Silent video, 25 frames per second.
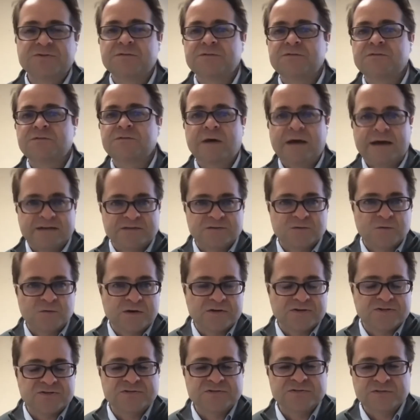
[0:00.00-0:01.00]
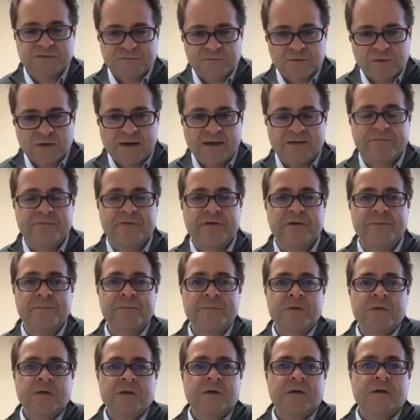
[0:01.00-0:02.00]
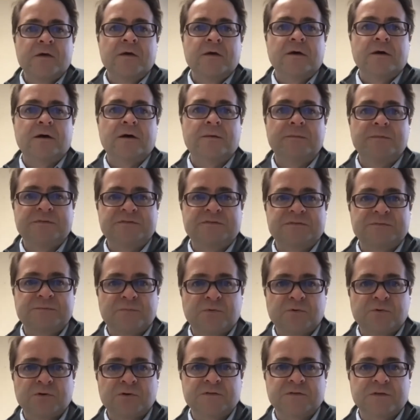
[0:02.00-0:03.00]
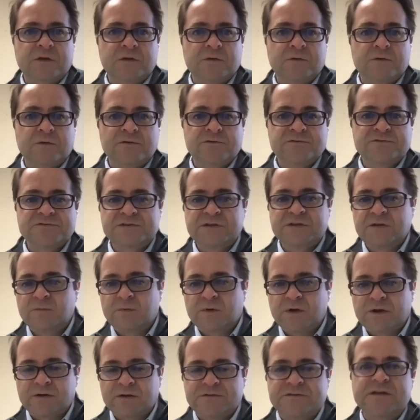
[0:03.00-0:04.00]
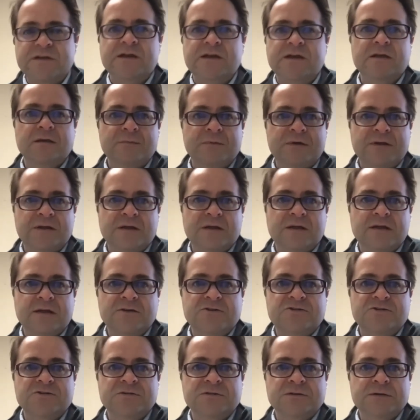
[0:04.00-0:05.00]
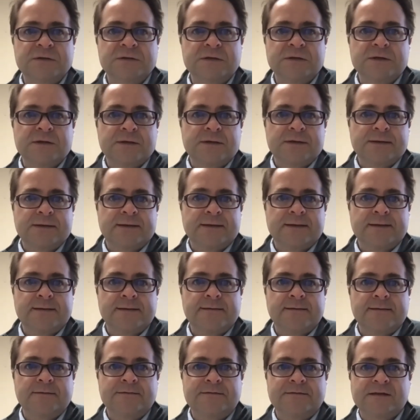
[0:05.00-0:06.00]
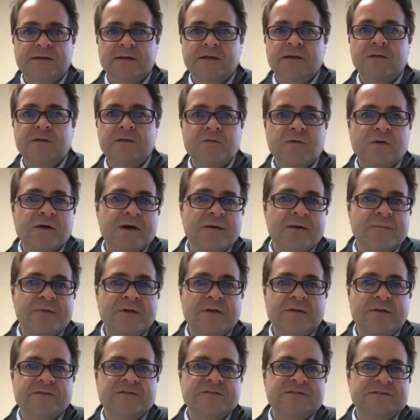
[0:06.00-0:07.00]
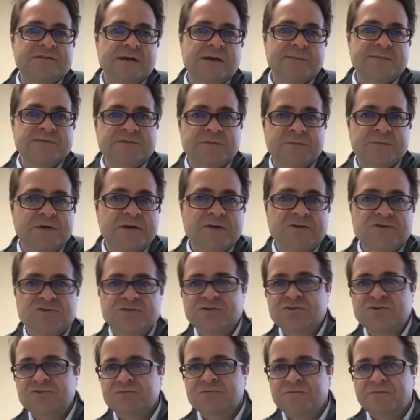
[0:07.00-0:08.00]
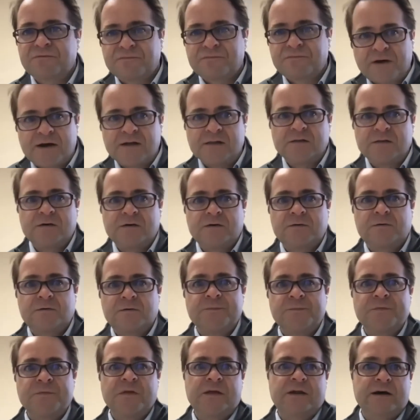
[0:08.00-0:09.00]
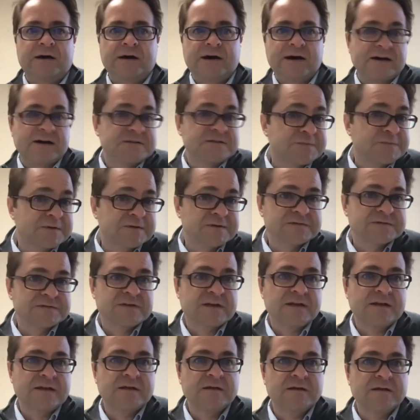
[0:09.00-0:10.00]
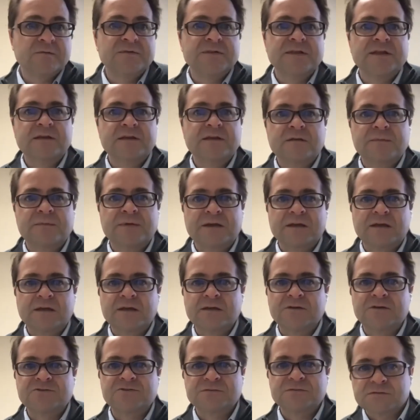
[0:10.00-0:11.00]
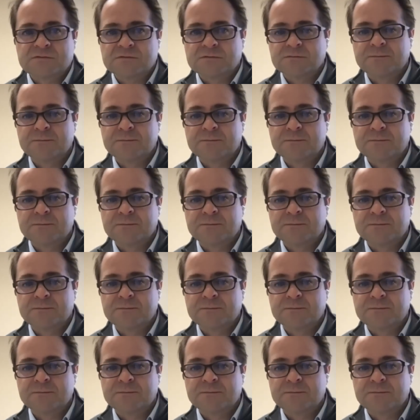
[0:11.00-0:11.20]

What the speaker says: So ask questions if you have them. It's important that you understand why you're taking a medication. And Dan, can you comment on the steps a patient should follow in a hospital setting related to medications?